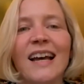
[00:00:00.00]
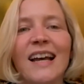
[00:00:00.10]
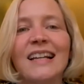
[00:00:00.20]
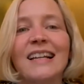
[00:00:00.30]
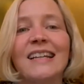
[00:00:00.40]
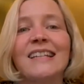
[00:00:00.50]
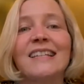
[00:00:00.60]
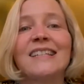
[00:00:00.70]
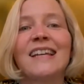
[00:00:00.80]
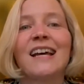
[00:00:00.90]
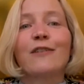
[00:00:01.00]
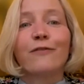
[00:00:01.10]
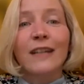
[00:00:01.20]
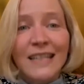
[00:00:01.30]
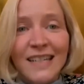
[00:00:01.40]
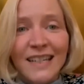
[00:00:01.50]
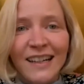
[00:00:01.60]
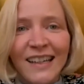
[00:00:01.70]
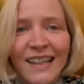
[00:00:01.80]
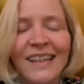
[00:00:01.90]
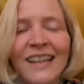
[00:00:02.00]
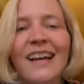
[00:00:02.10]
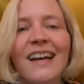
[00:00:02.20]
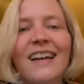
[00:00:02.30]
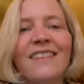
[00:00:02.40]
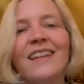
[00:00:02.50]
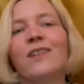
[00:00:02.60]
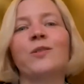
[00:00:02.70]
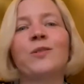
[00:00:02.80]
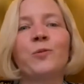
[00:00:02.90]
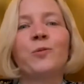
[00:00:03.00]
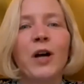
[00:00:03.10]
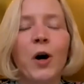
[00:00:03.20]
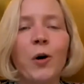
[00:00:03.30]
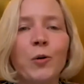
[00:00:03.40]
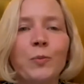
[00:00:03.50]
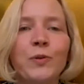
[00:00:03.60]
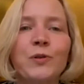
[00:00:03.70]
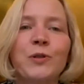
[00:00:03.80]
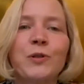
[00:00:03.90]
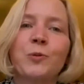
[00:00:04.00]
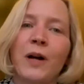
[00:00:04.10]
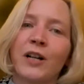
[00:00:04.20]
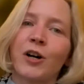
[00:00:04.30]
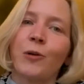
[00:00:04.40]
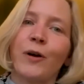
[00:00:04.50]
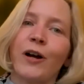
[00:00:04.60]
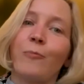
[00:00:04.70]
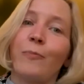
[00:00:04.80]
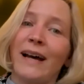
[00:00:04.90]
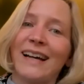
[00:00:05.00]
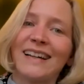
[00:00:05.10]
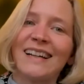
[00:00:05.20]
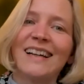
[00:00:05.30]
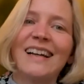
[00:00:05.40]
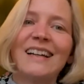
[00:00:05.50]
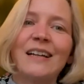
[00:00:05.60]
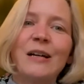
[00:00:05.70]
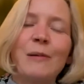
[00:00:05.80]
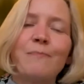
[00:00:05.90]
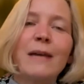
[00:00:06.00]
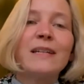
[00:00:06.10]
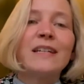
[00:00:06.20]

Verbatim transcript: at least fleetingly, and then we hope to welcome her back. Um, maybe